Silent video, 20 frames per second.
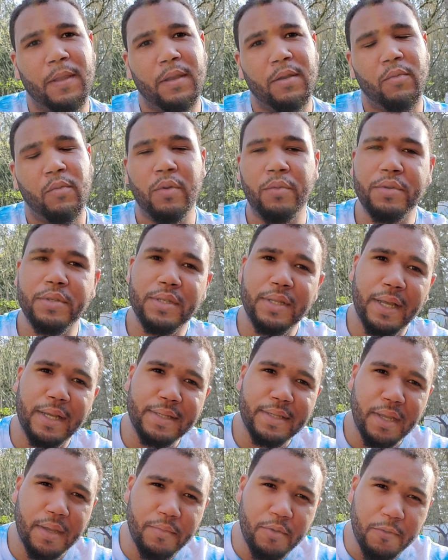When was the last
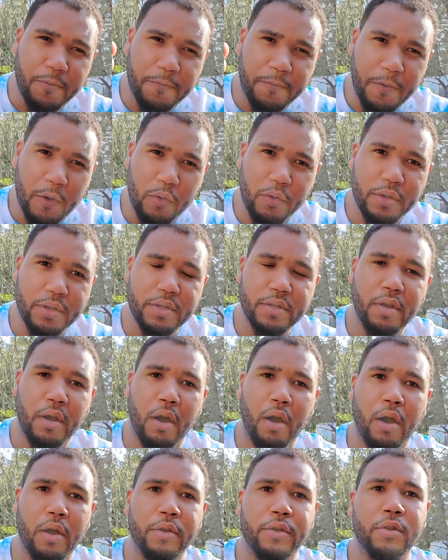time you focused
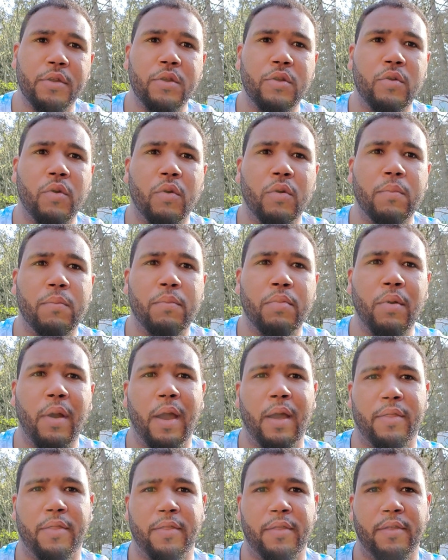on your
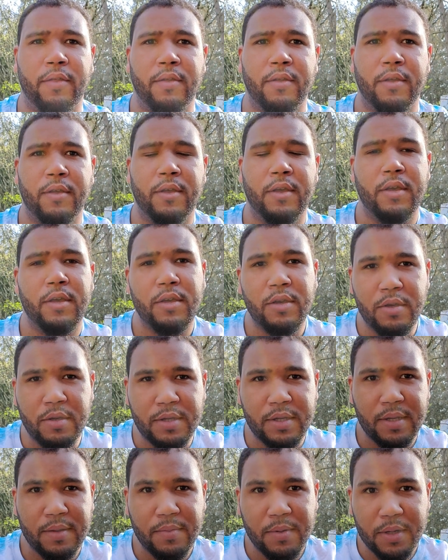breath? You
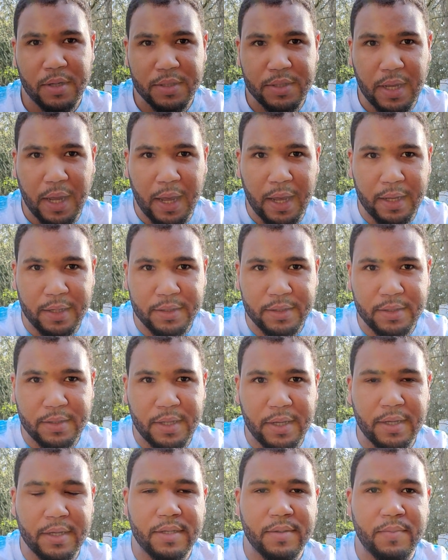see, because as
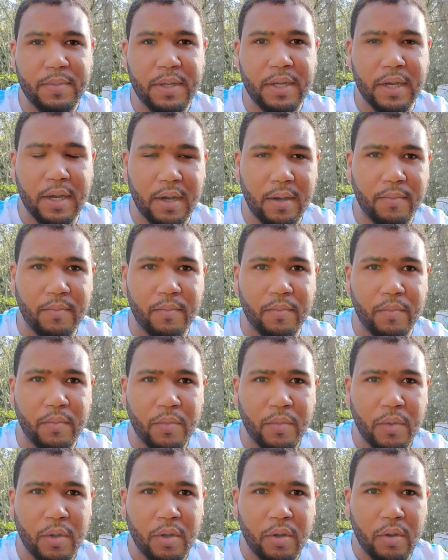things become
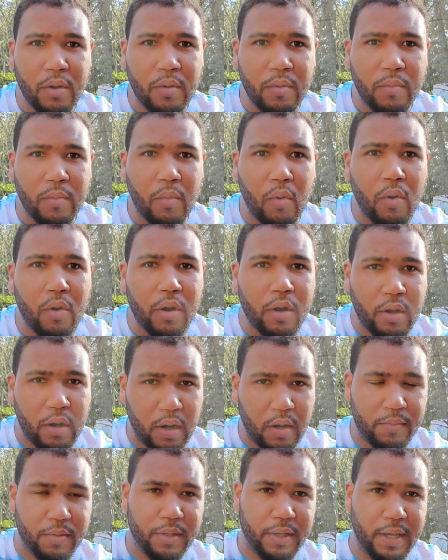more
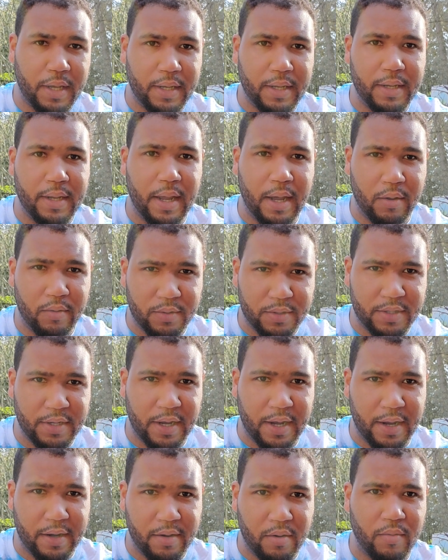complicated
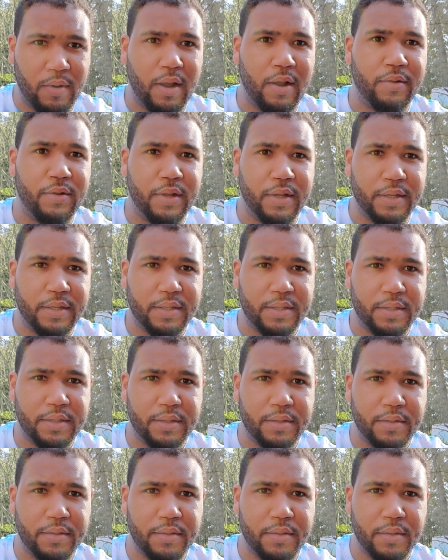outside around us,
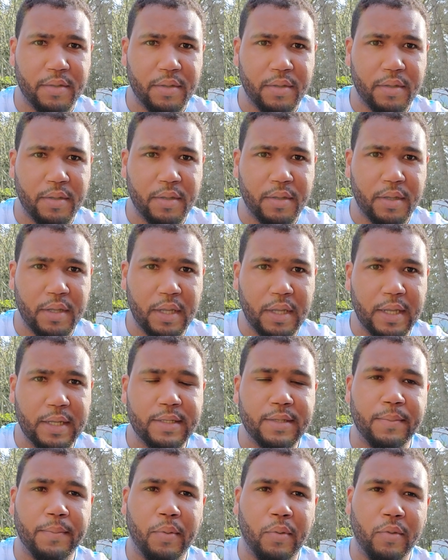it's
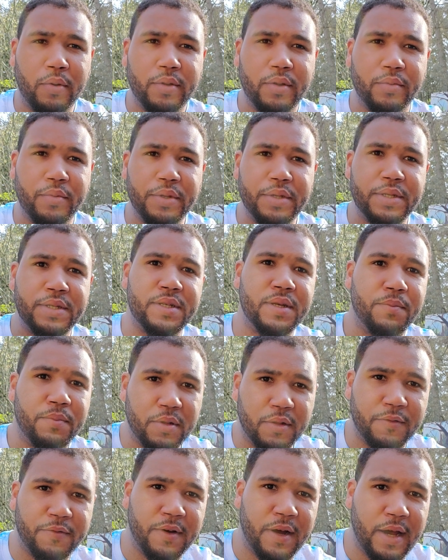important that we
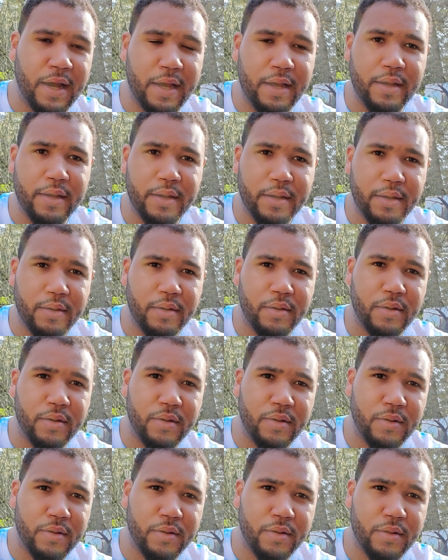simplify
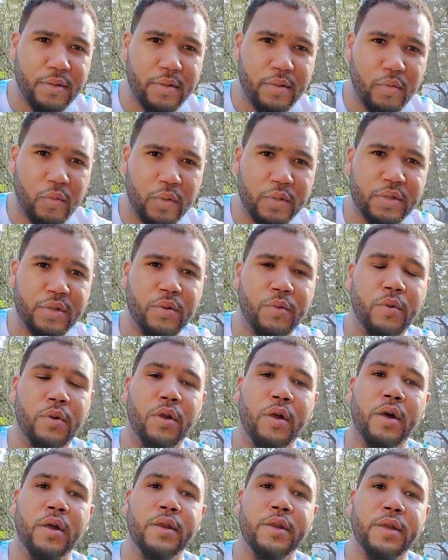what's going
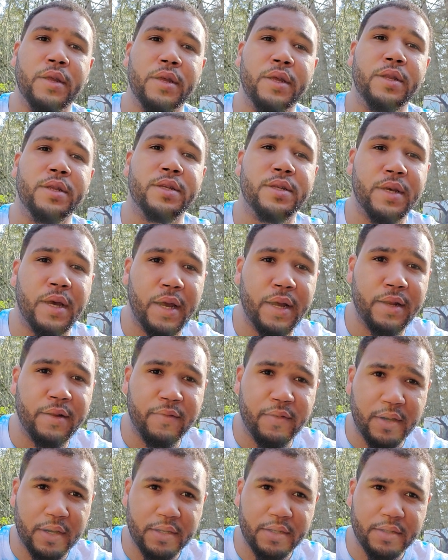on inside of
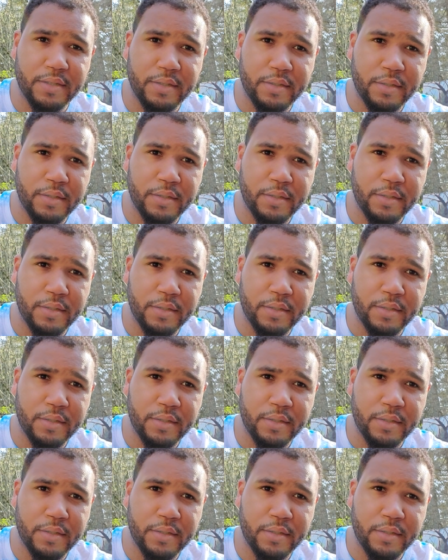us.